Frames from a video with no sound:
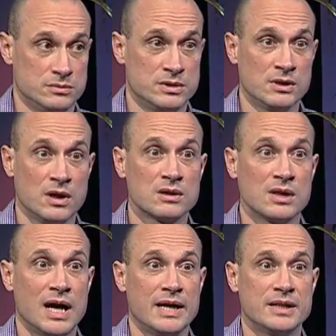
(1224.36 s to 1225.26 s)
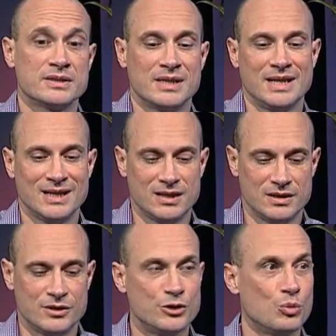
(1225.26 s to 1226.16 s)
the lung linings, and in a
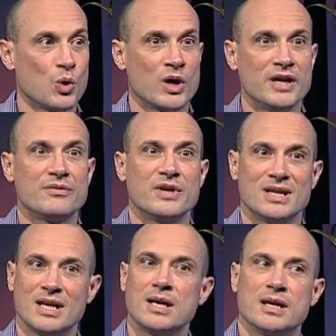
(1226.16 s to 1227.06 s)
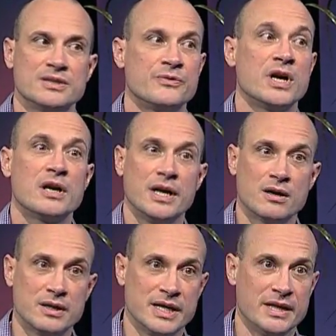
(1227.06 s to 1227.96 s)
newborn infant, that's very
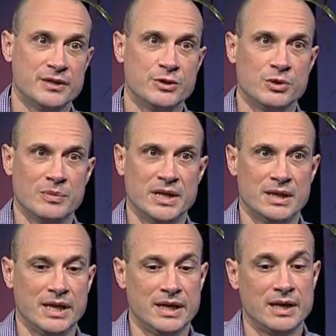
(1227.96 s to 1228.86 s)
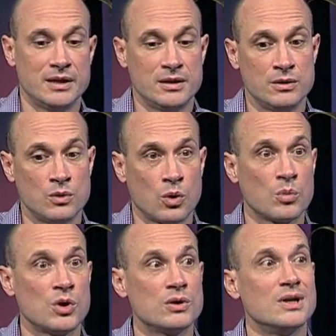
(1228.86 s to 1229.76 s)
irritating to them. And they get a
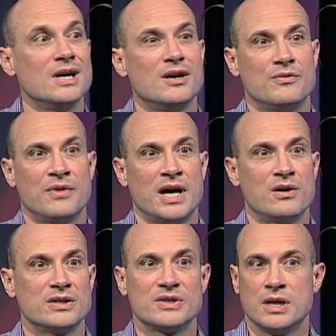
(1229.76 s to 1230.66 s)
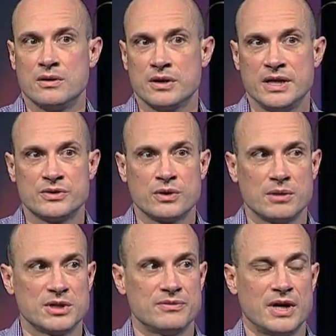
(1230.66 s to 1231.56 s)
normal virus that other kids are
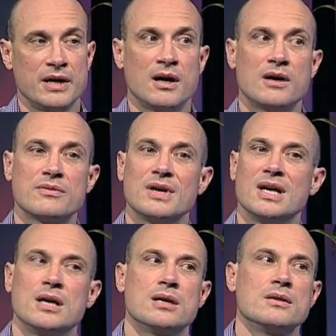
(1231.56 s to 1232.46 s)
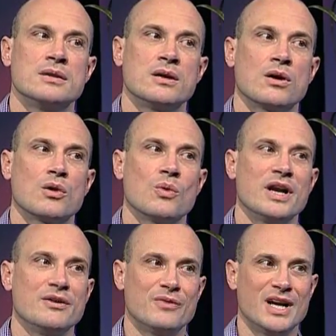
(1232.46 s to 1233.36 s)
able to fight off, they're
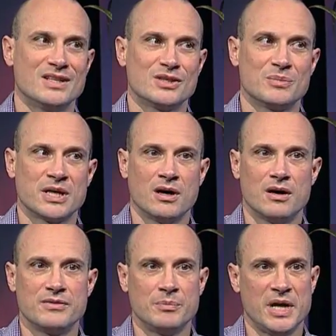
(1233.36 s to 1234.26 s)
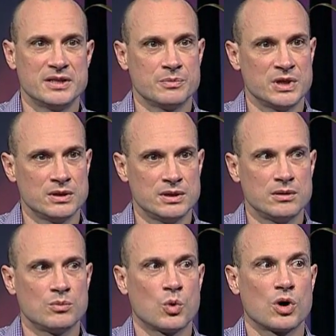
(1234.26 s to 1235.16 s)
already fighting something off. It makes them a
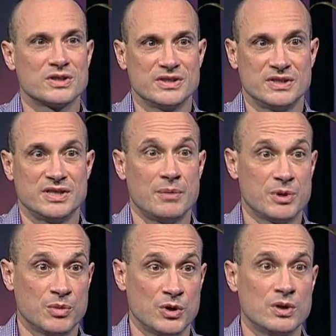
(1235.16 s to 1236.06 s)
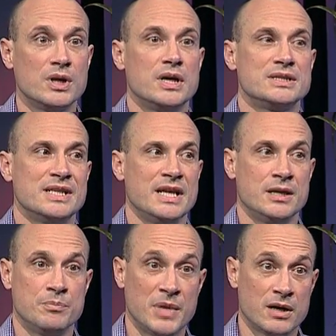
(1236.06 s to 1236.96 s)
little more susceptible to
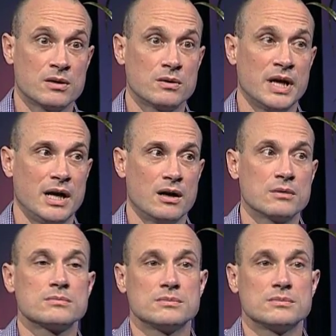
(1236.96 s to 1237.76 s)
needing medical care